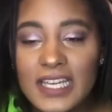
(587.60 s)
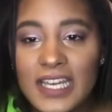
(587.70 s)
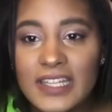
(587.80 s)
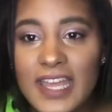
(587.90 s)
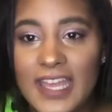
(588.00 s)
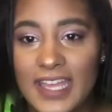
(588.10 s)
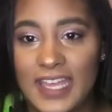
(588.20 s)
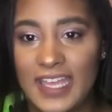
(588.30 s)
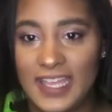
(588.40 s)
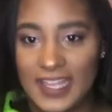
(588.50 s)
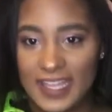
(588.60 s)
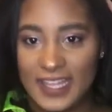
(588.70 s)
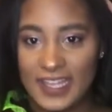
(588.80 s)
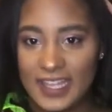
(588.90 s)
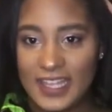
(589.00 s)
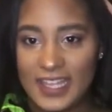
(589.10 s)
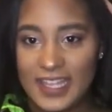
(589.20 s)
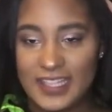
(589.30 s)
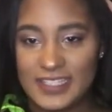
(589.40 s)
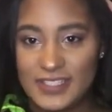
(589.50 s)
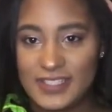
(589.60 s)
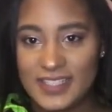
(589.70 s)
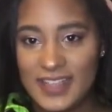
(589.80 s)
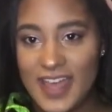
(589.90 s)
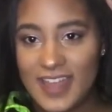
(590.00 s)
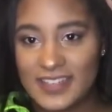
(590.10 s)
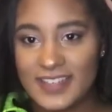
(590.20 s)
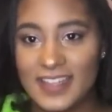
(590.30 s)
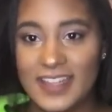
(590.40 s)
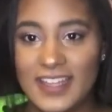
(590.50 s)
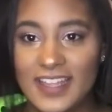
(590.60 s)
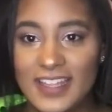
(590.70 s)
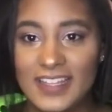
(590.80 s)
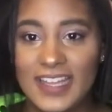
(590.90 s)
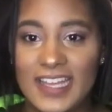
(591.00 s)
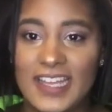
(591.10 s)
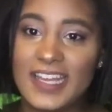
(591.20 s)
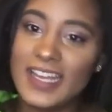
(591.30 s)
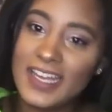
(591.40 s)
And like, do you see that? Like,